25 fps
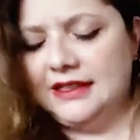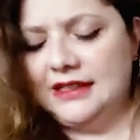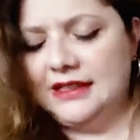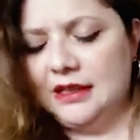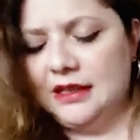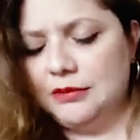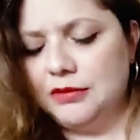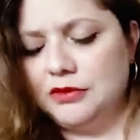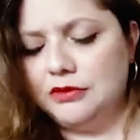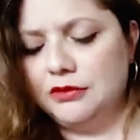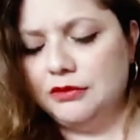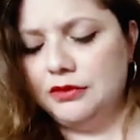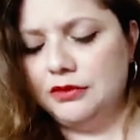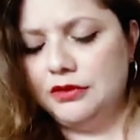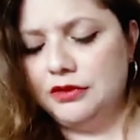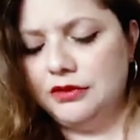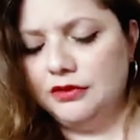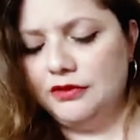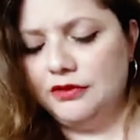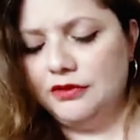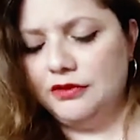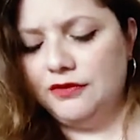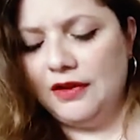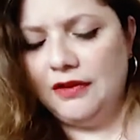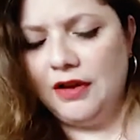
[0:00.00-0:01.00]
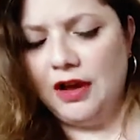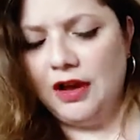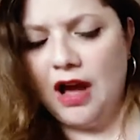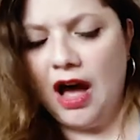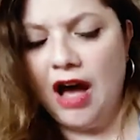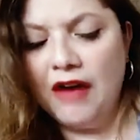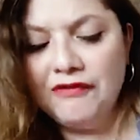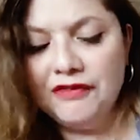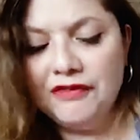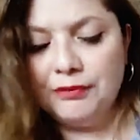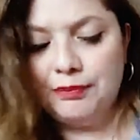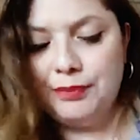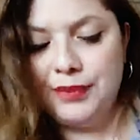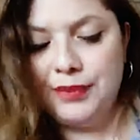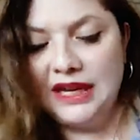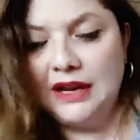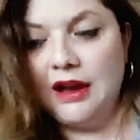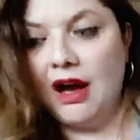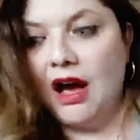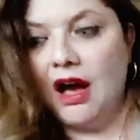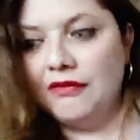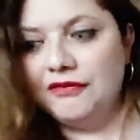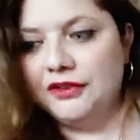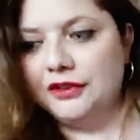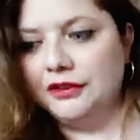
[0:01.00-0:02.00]
as some sort of big
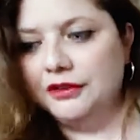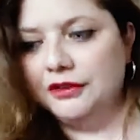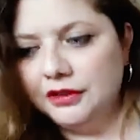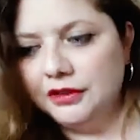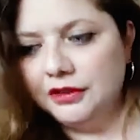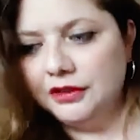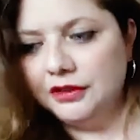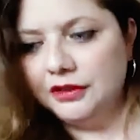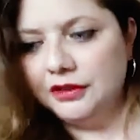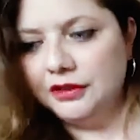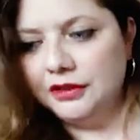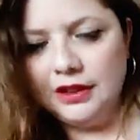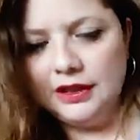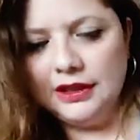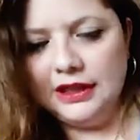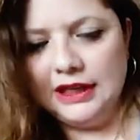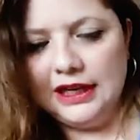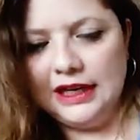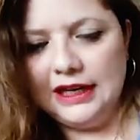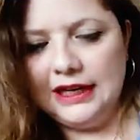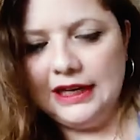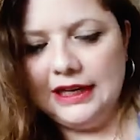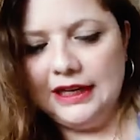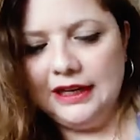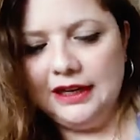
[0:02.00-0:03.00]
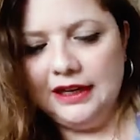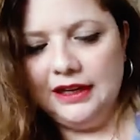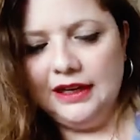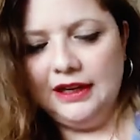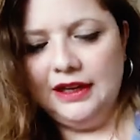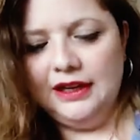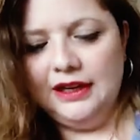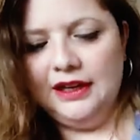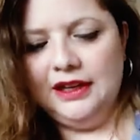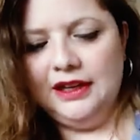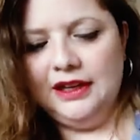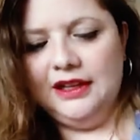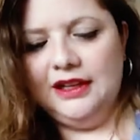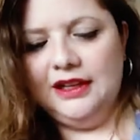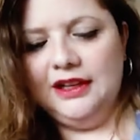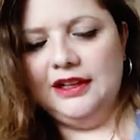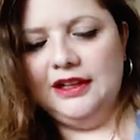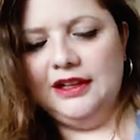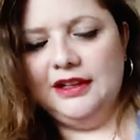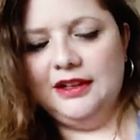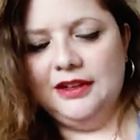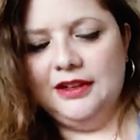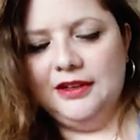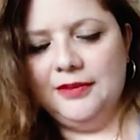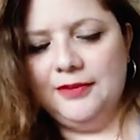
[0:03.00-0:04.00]
oven, nearly.
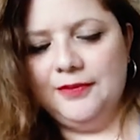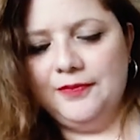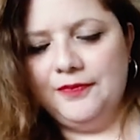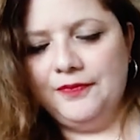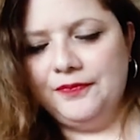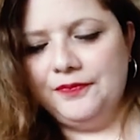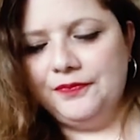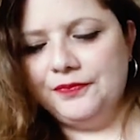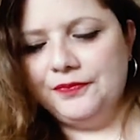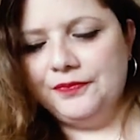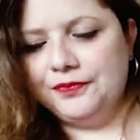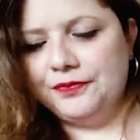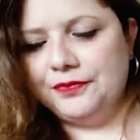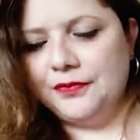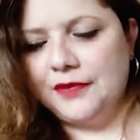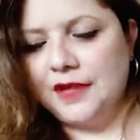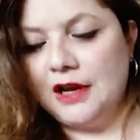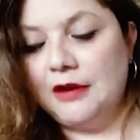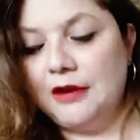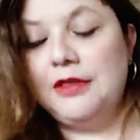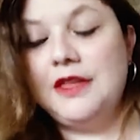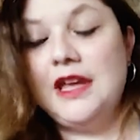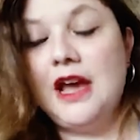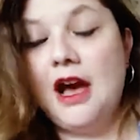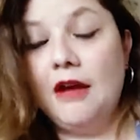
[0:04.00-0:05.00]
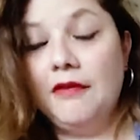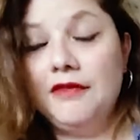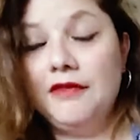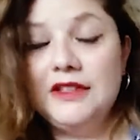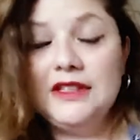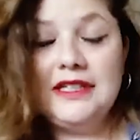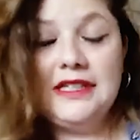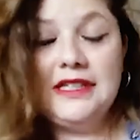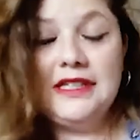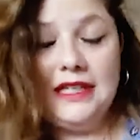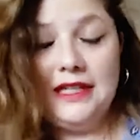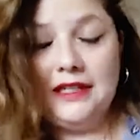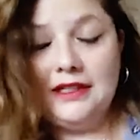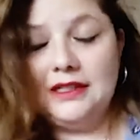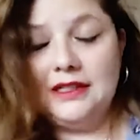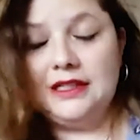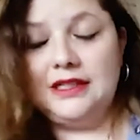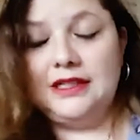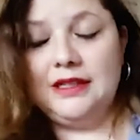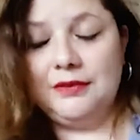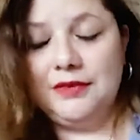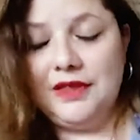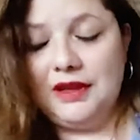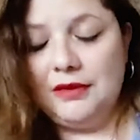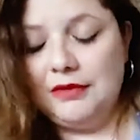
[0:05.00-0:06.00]
The oven scenes are
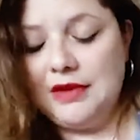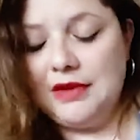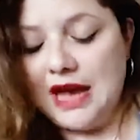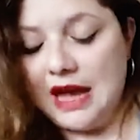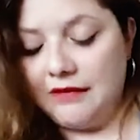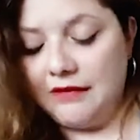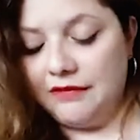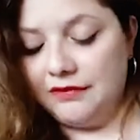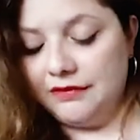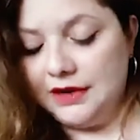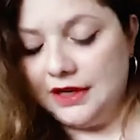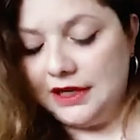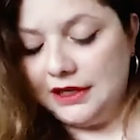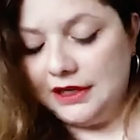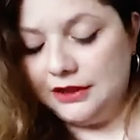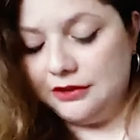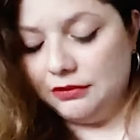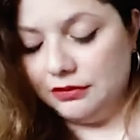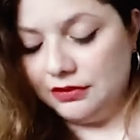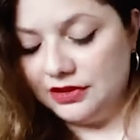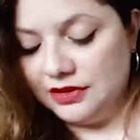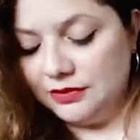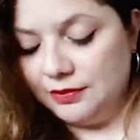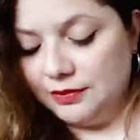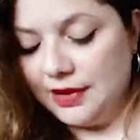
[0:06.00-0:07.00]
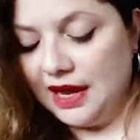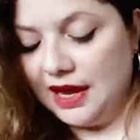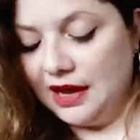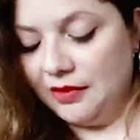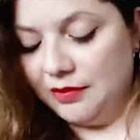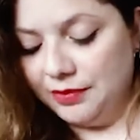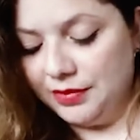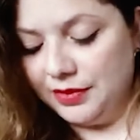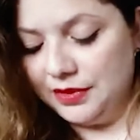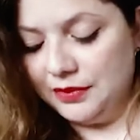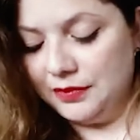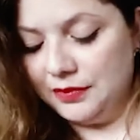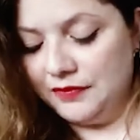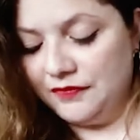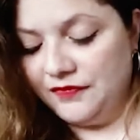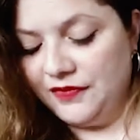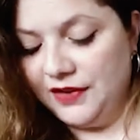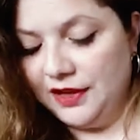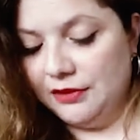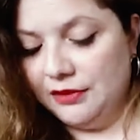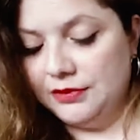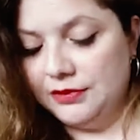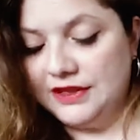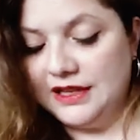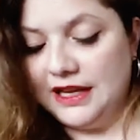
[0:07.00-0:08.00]
something we haven't really talked about, but
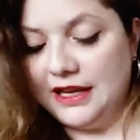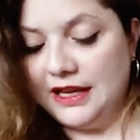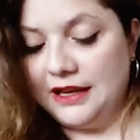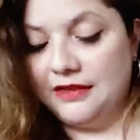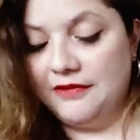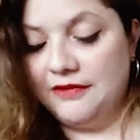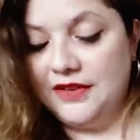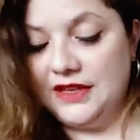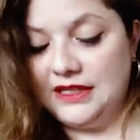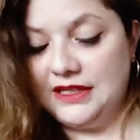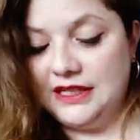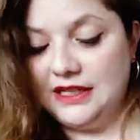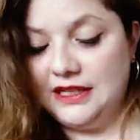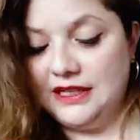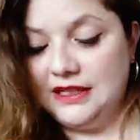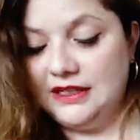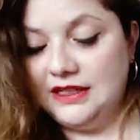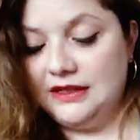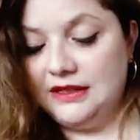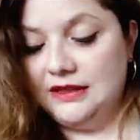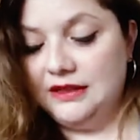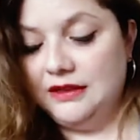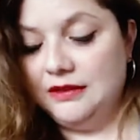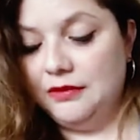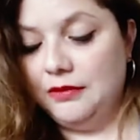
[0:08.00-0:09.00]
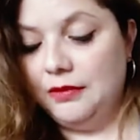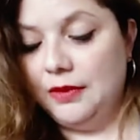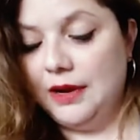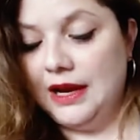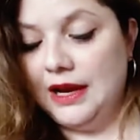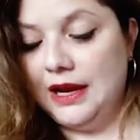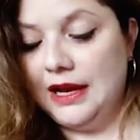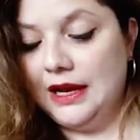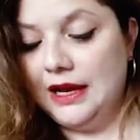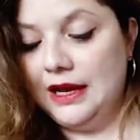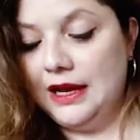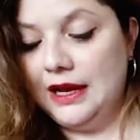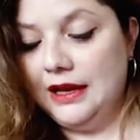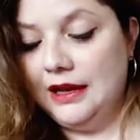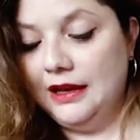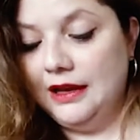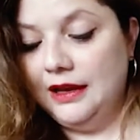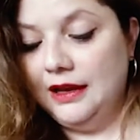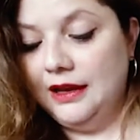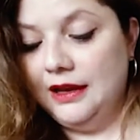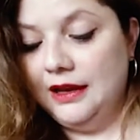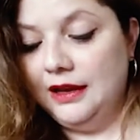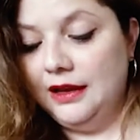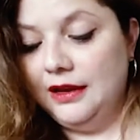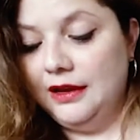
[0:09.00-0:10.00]
films like The Visit, where
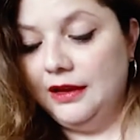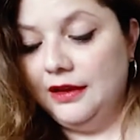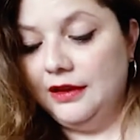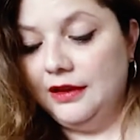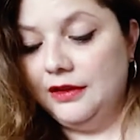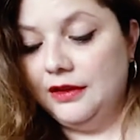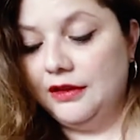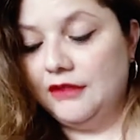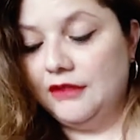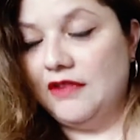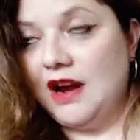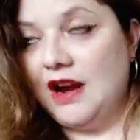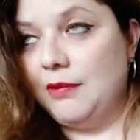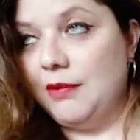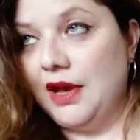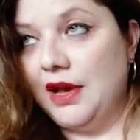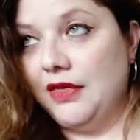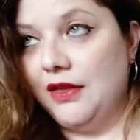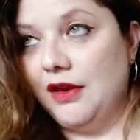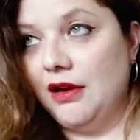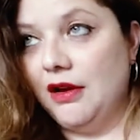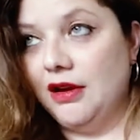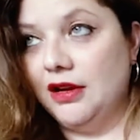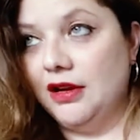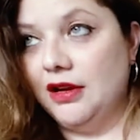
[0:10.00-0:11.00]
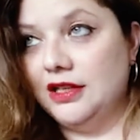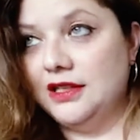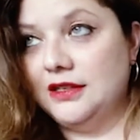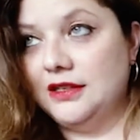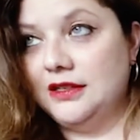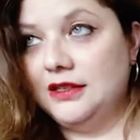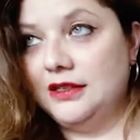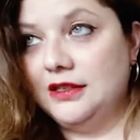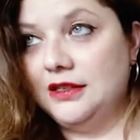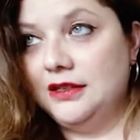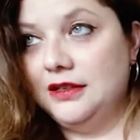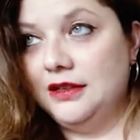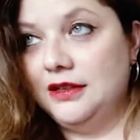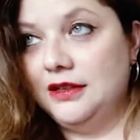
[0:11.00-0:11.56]
the grandmother asks